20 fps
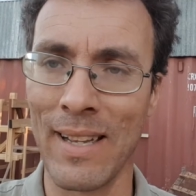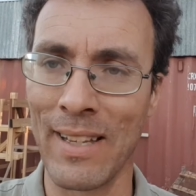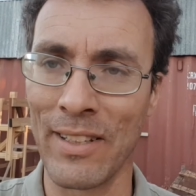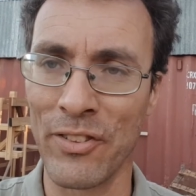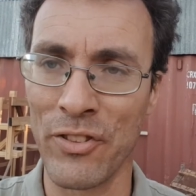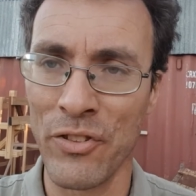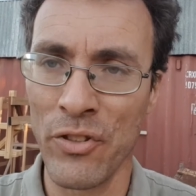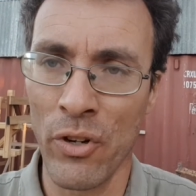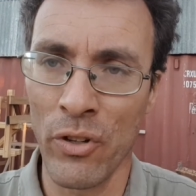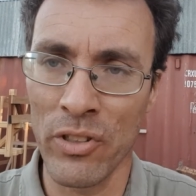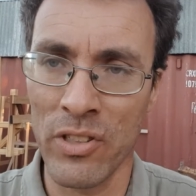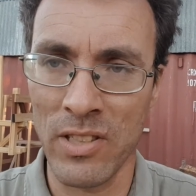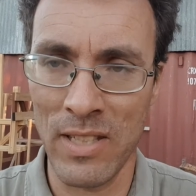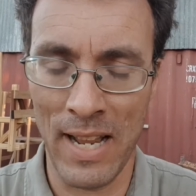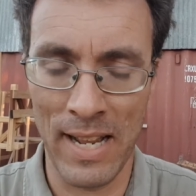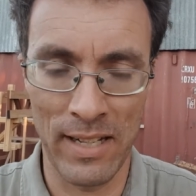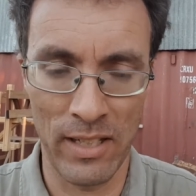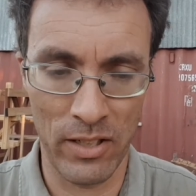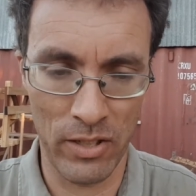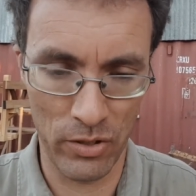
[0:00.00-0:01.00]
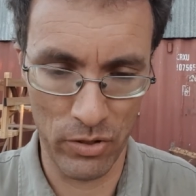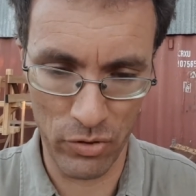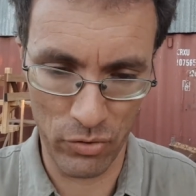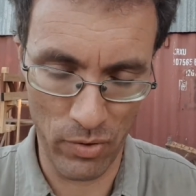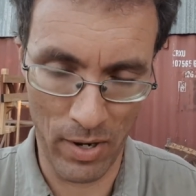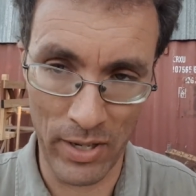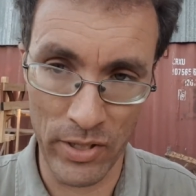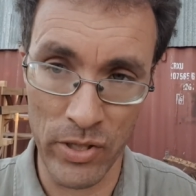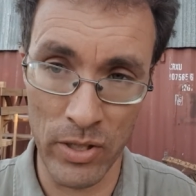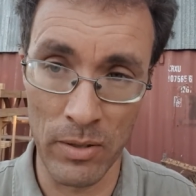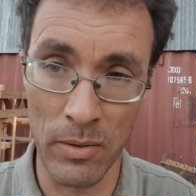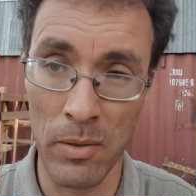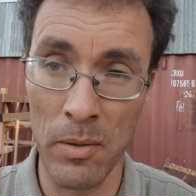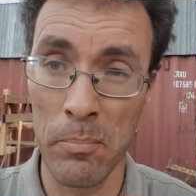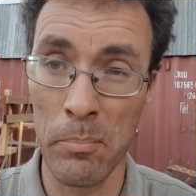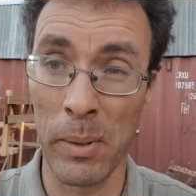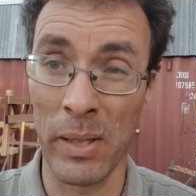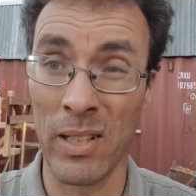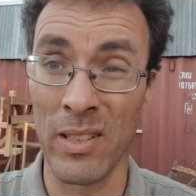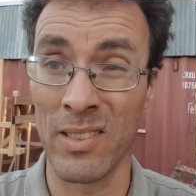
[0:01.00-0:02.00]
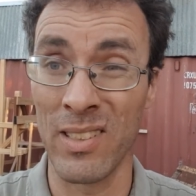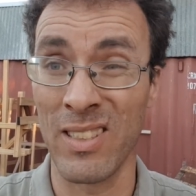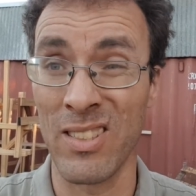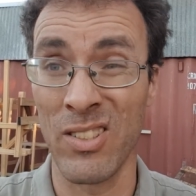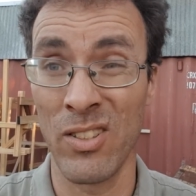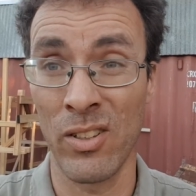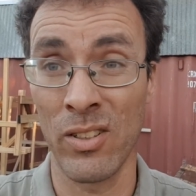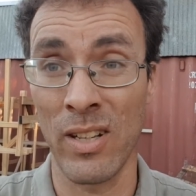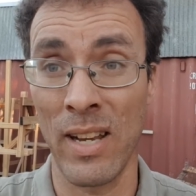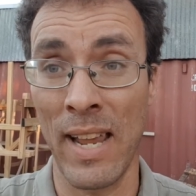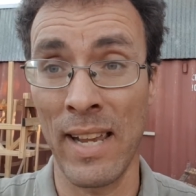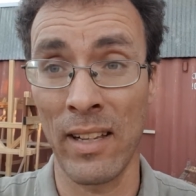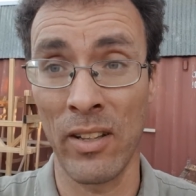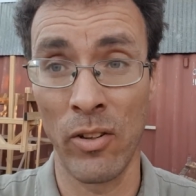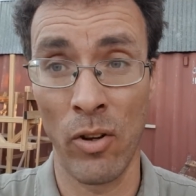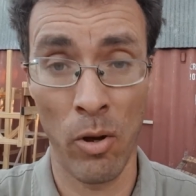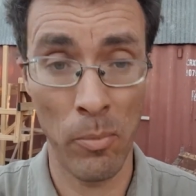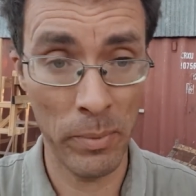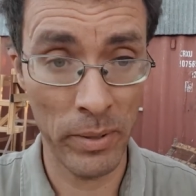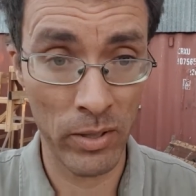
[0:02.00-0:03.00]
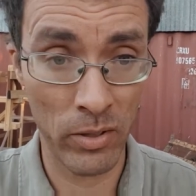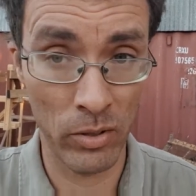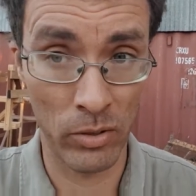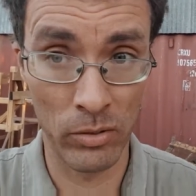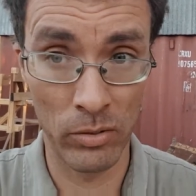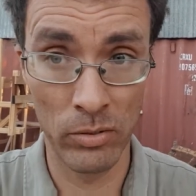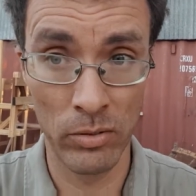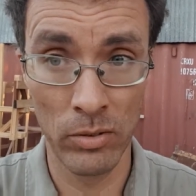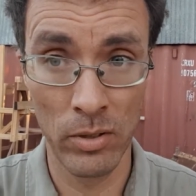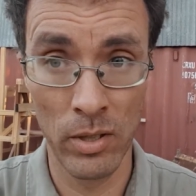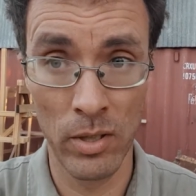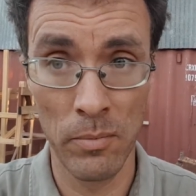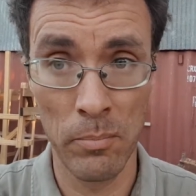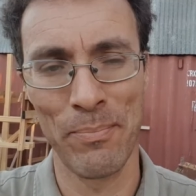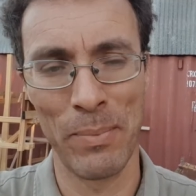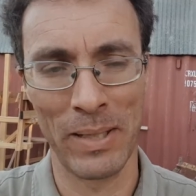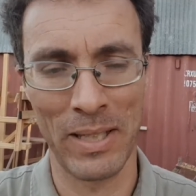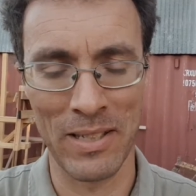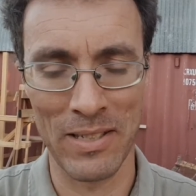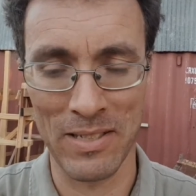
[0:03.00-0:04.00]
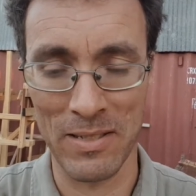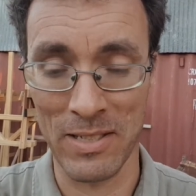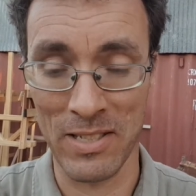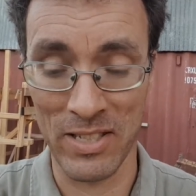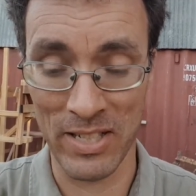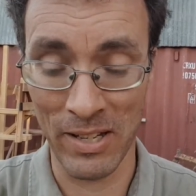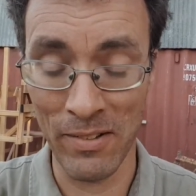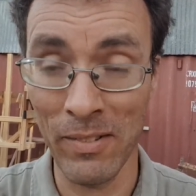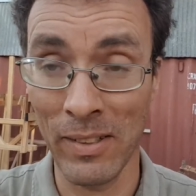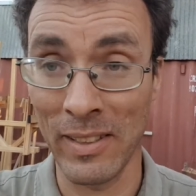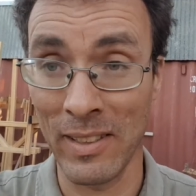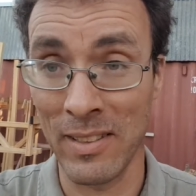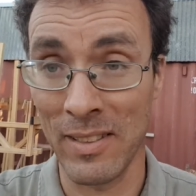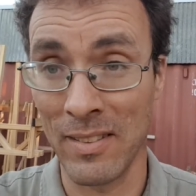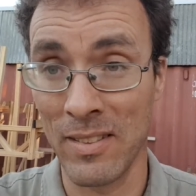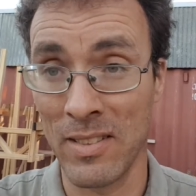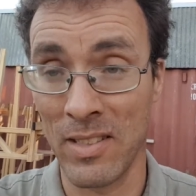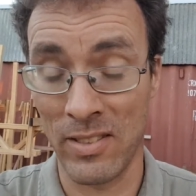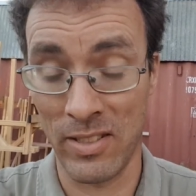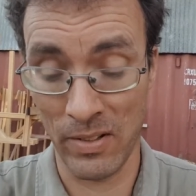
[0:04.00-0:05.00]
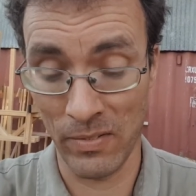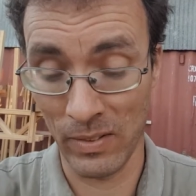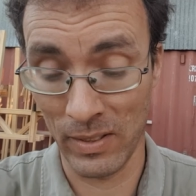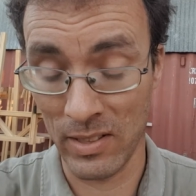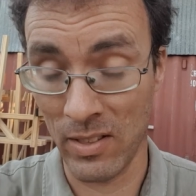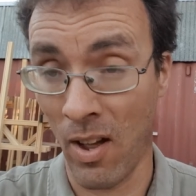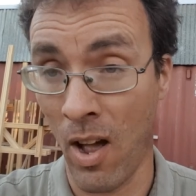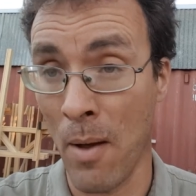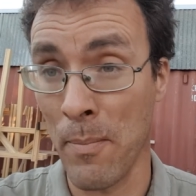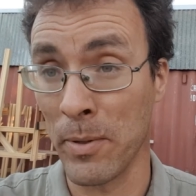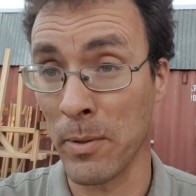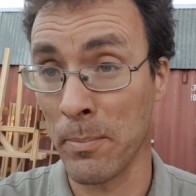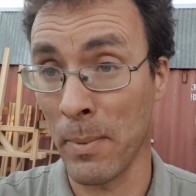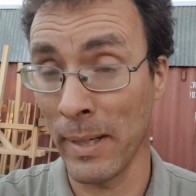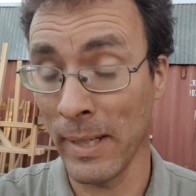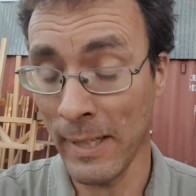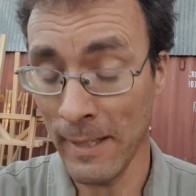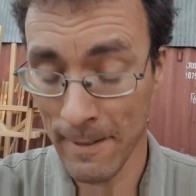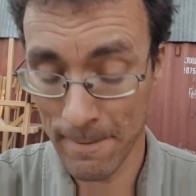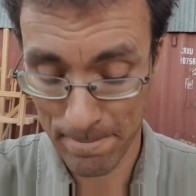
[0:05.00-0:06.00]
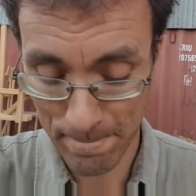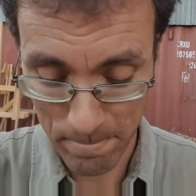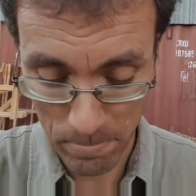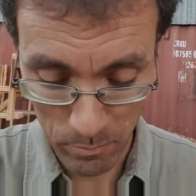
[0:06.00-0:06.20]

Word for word: It's not standard construction because it's not economical because generally, generally time is money